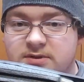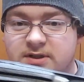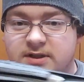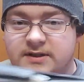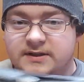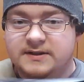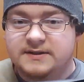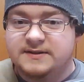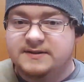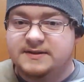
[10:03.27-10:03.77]

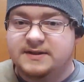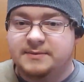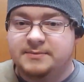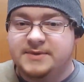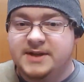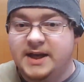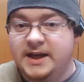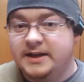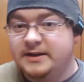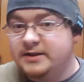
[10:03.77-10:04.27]
because I'm
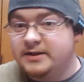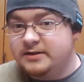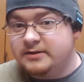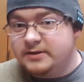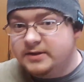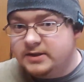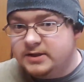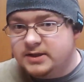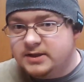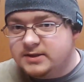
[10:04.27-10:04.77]

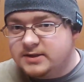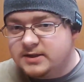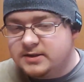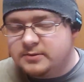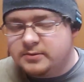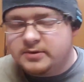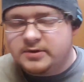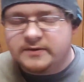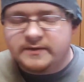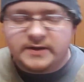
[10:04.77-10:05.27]
technically not
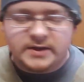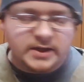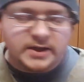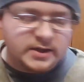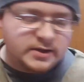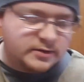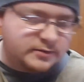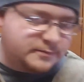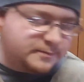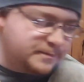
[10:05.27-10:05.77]
done with the
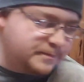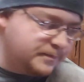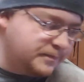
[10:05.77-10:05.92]
video.